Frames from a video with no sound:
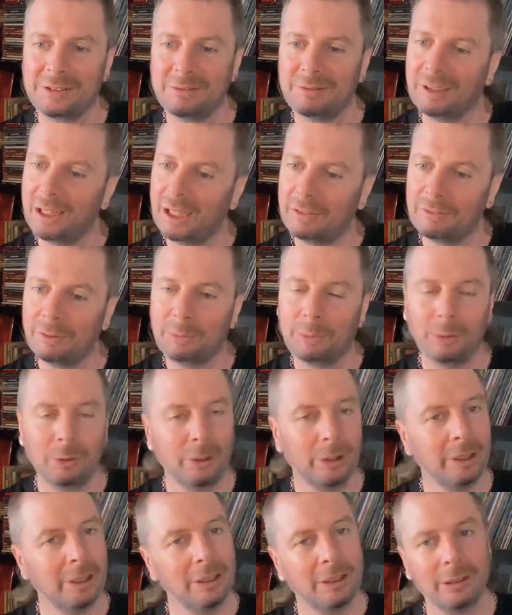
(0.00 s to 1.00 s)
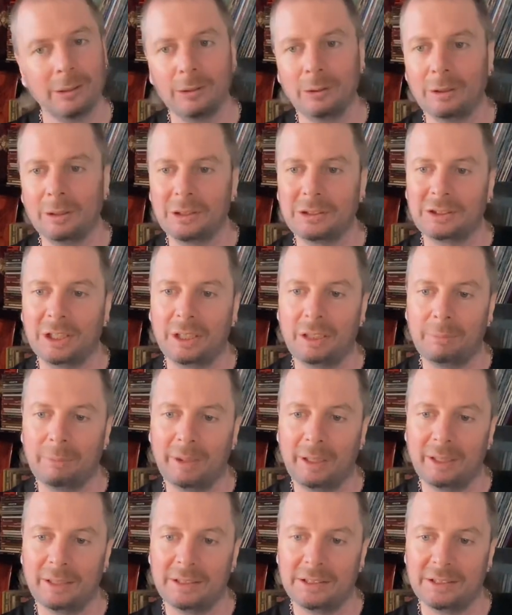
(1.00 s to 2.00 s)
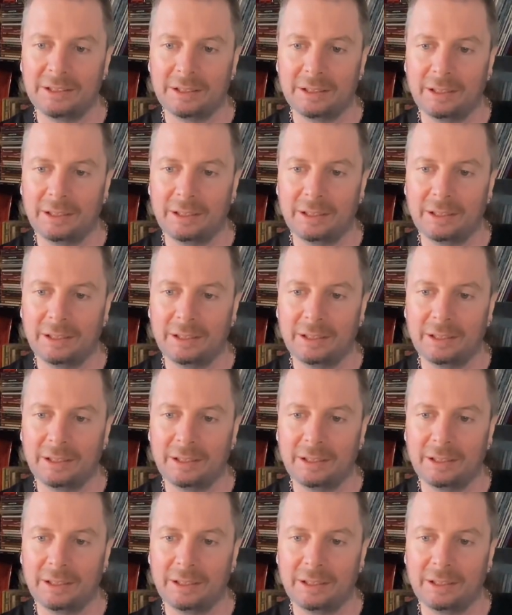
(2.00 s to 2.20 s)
Loverboy, you know, all those kind of bands.